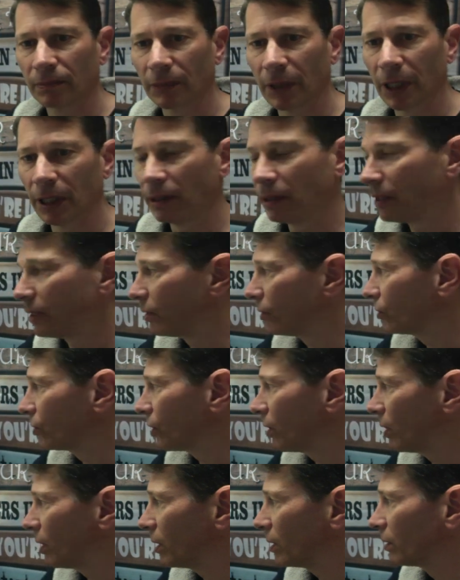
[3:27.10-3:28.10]
And there's
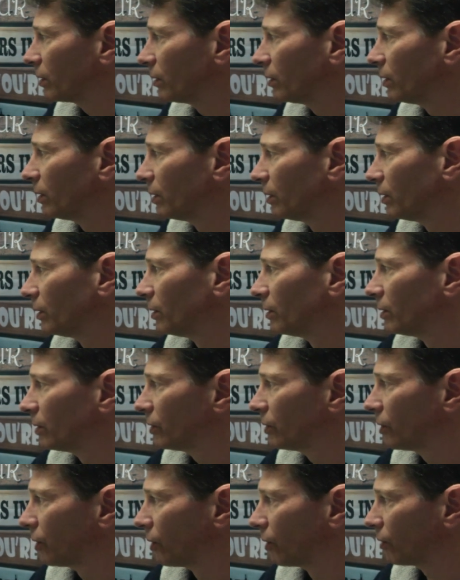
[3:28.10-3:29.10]
our
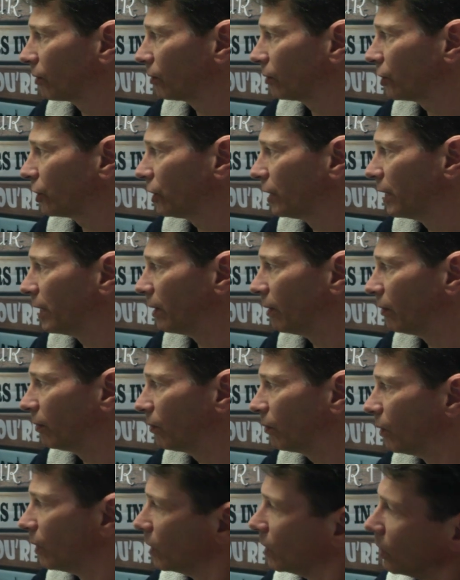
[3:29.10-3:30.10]
turtle shell.
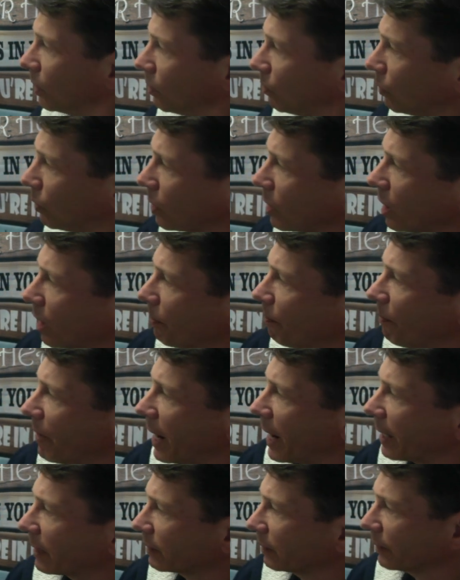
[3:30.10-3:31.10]
We'll come
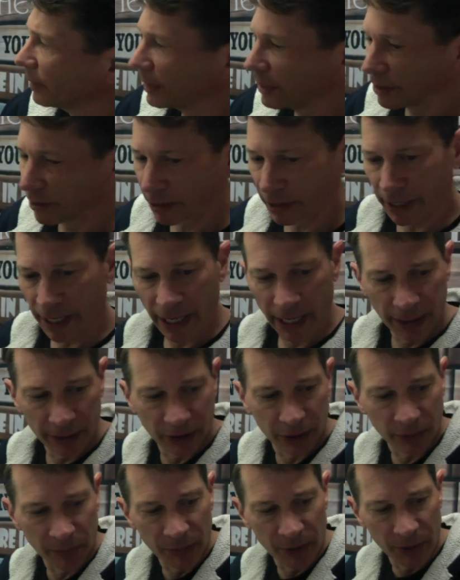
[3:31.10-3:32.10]
back later and add
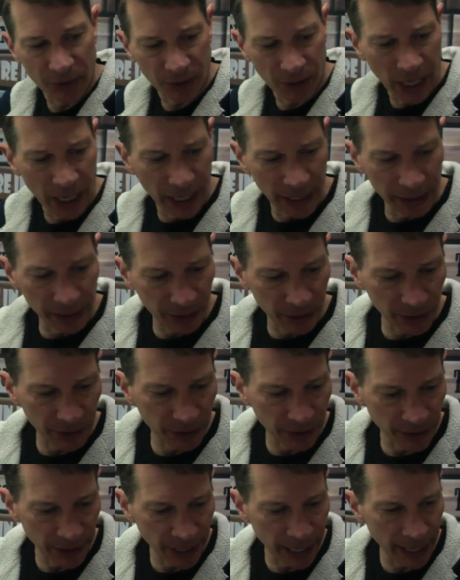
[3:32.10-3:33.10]
some designs
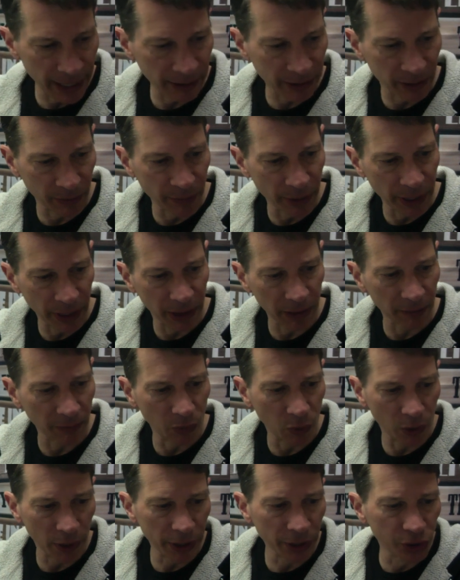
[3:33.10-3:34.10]
into that to make it
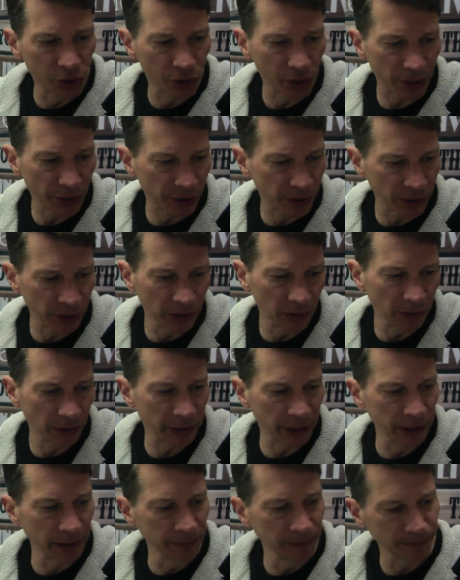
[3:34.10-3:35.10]
more interesting
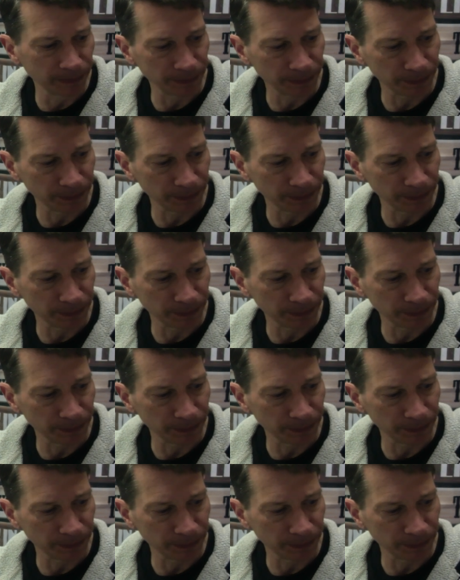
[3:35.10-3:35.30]
looking.